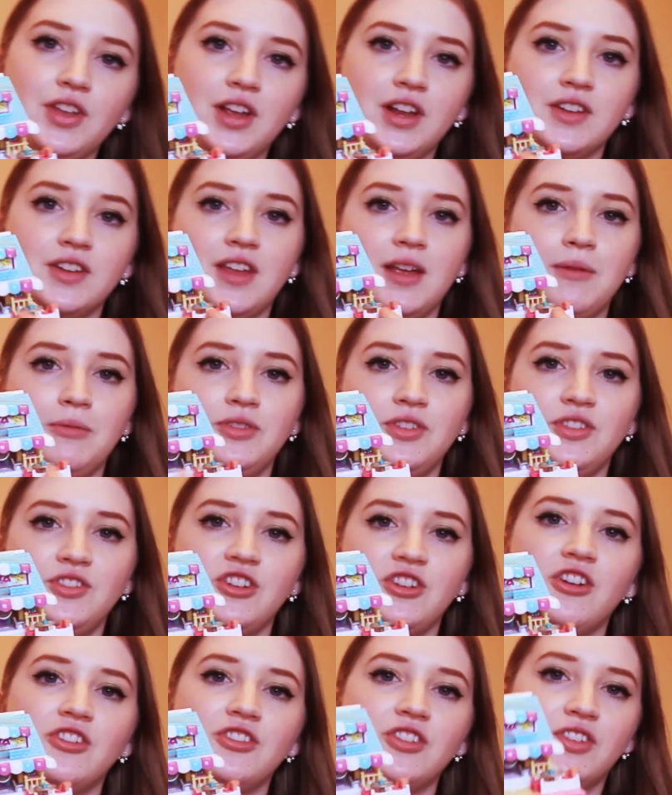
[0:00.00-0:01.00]
like tables and
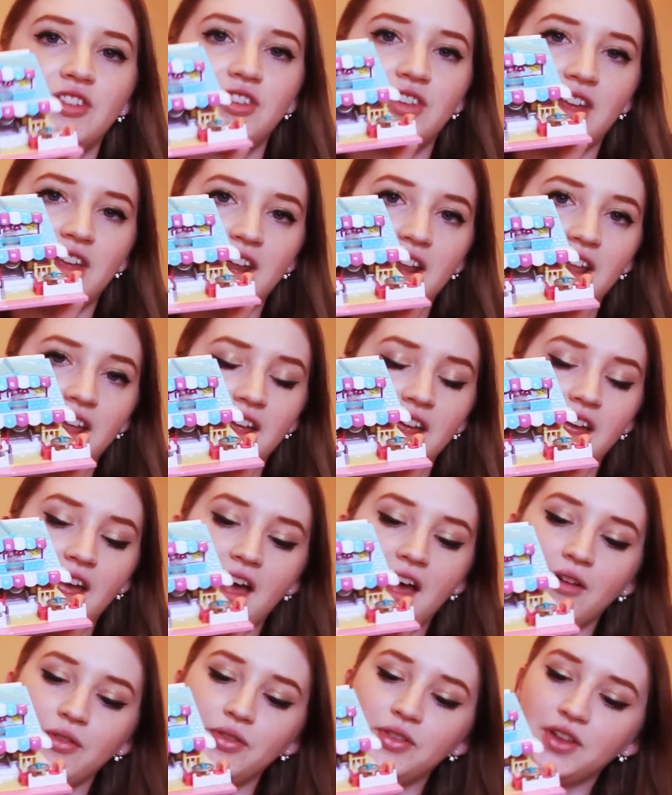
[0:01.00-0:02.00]
chairs to sit
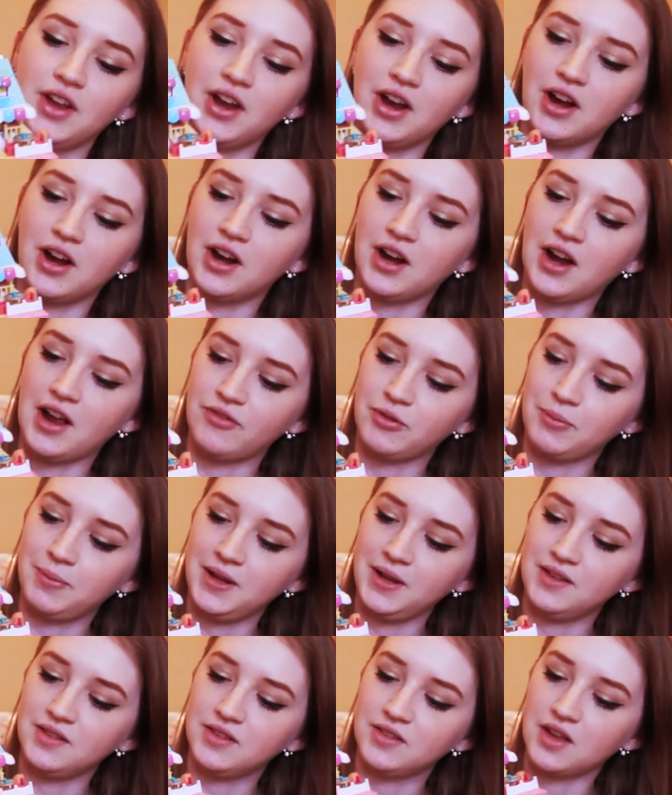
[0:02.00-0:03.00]
out there, have your
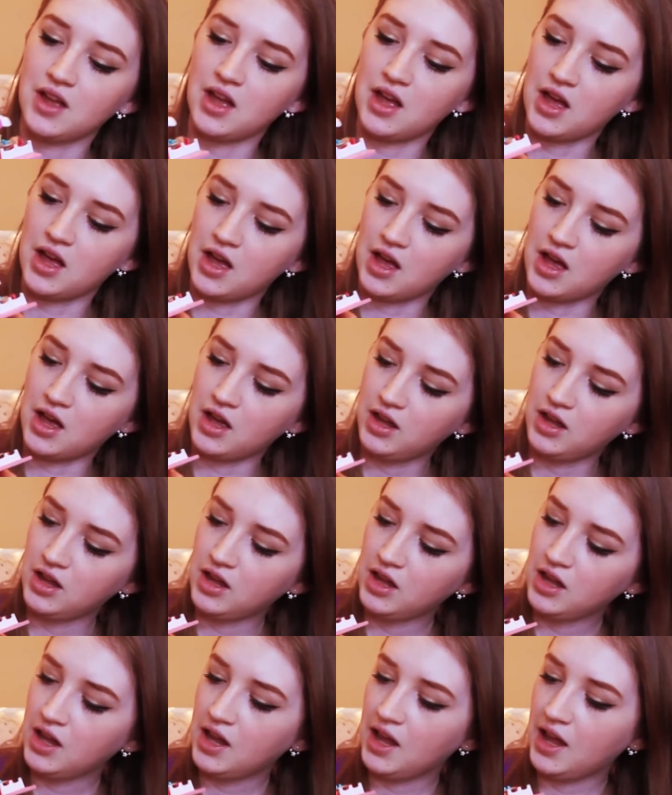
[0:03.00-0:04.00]
pizza.
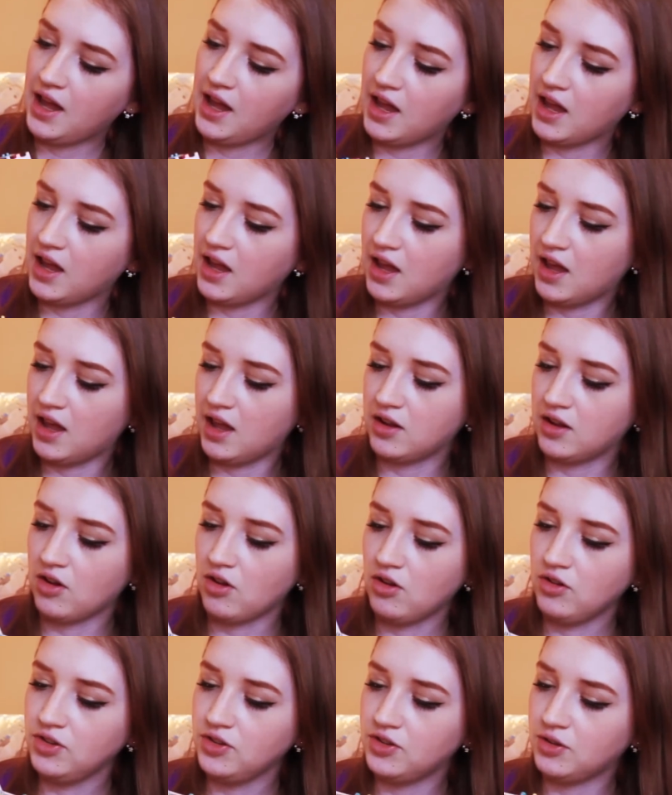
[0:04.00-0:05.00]
And
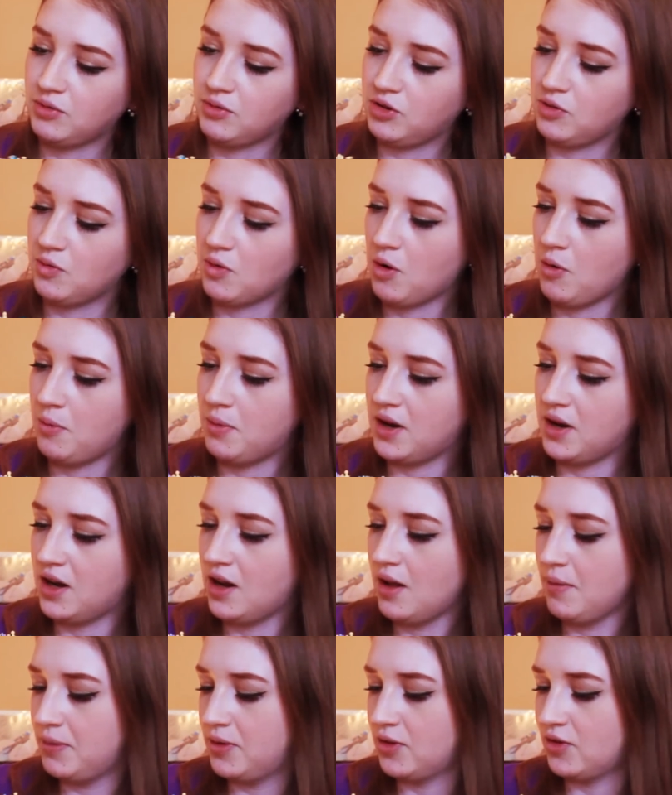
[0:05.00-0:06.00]
also when you open it
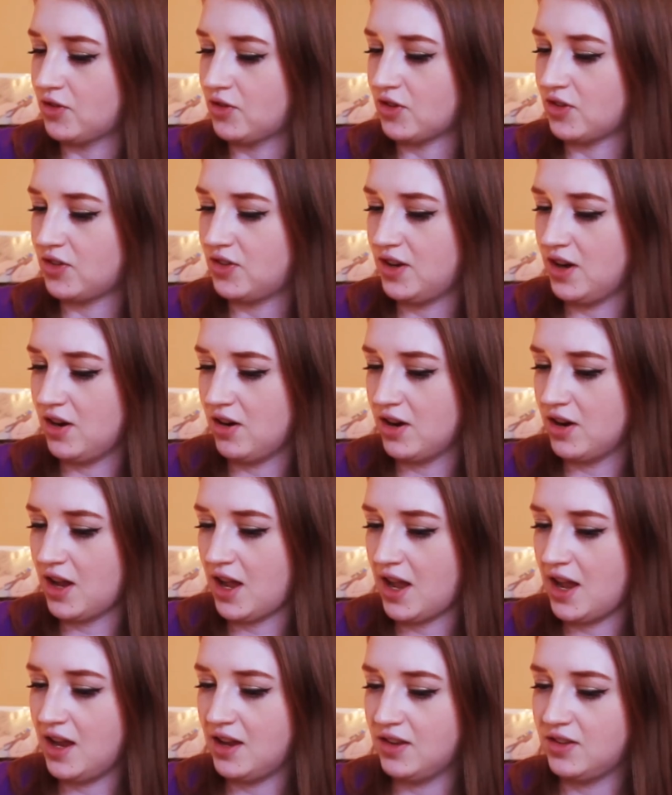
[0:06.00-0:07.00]
up, there's a
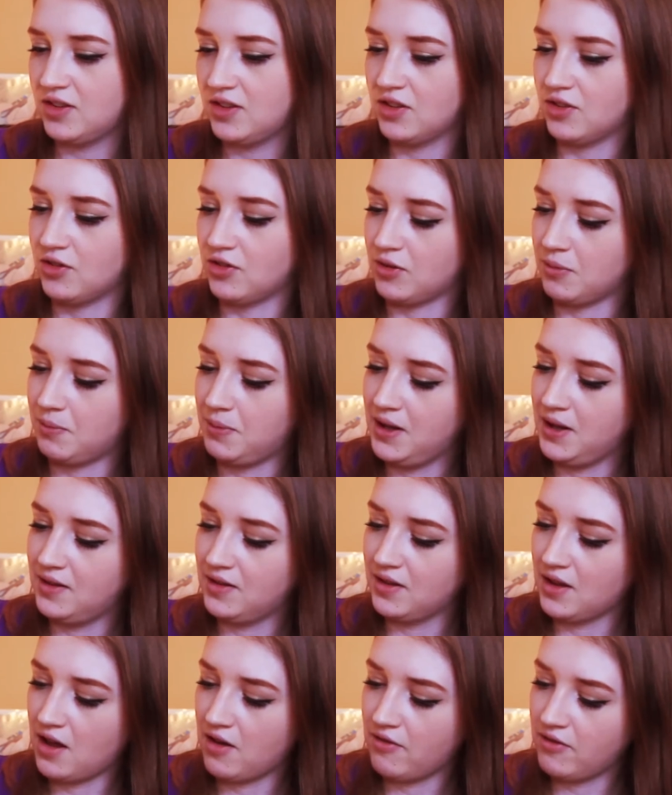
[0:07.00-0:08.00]
staircase, there's a
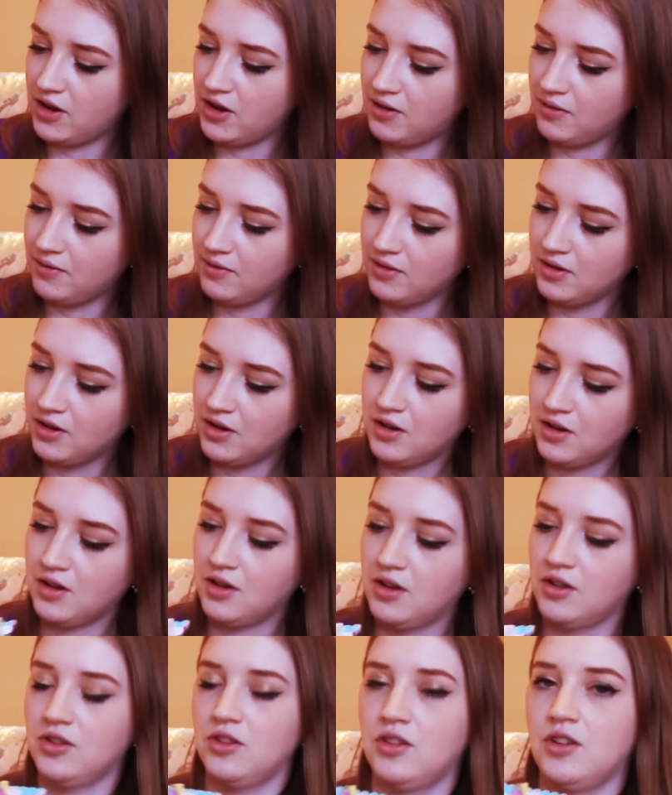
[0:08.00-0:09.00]
pizza oven.
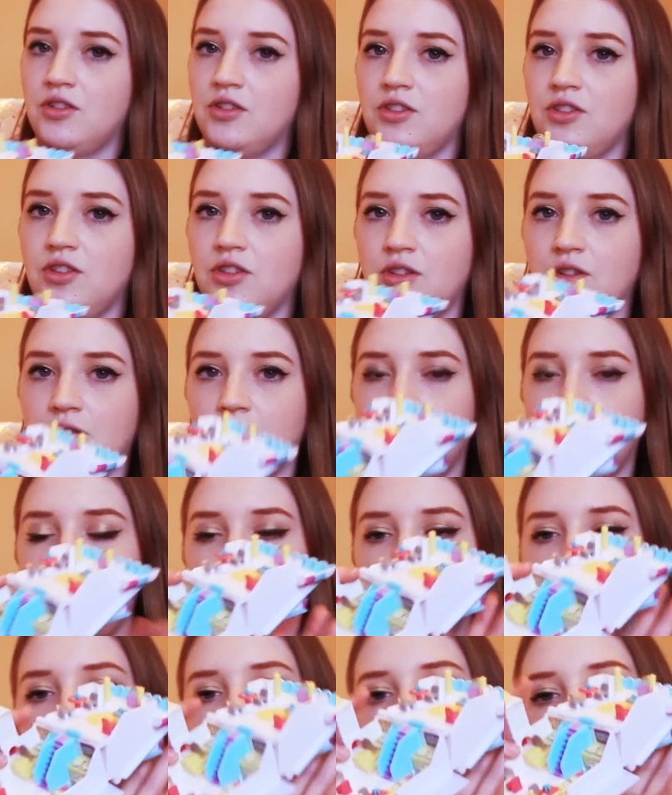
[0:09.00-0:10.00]
So there's the little pizza